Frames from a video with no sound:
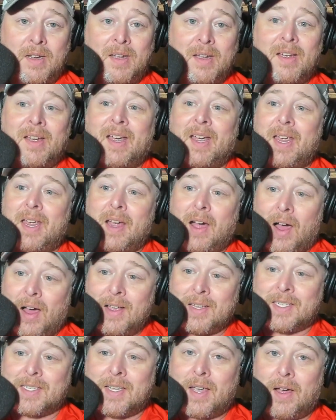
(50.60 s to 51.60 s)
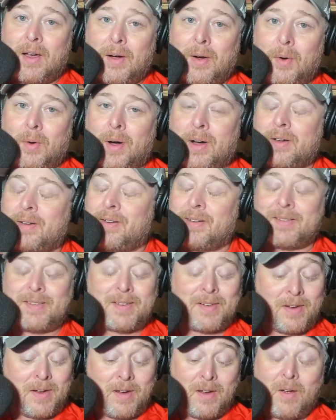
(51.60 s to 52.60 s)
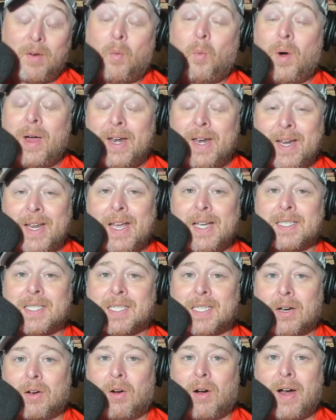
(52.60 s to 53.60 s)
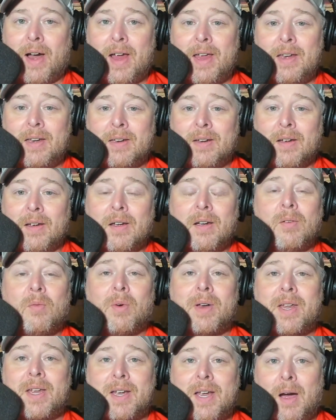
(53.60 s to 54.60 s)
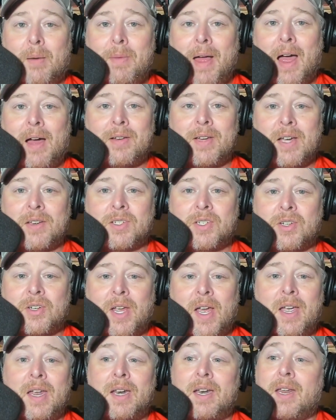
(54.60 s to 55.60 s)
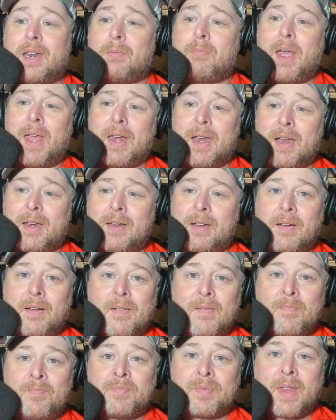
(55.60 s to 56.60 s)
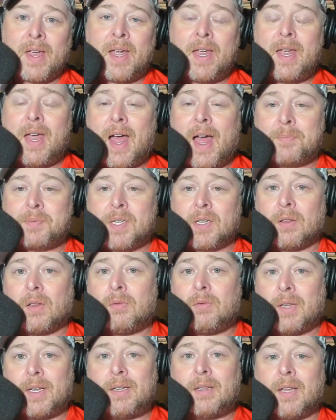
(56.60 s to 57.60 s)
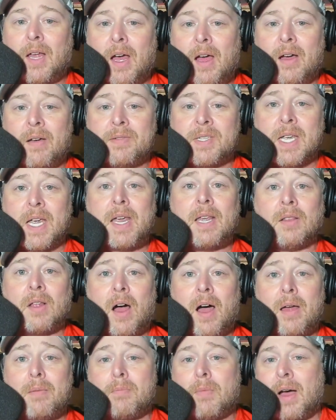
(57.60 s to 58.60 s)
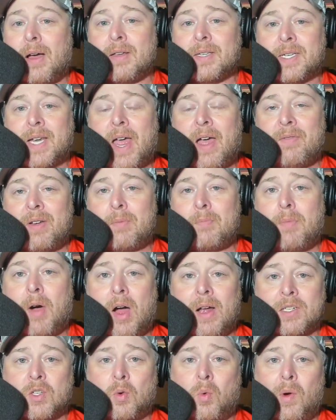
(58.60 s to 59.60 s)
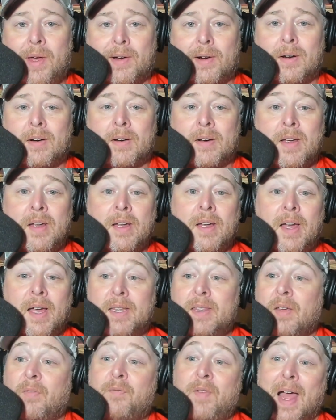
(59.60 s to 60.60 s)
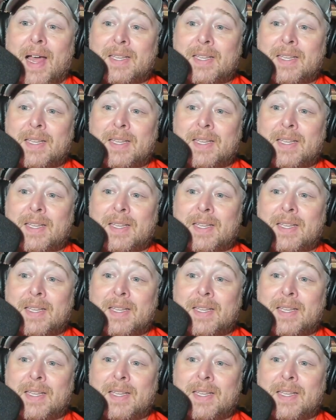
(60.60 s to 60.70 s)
He also went against the grain when he come out yesterday and admitted he absolutely loves Elon Musk having bought Twitter and the fact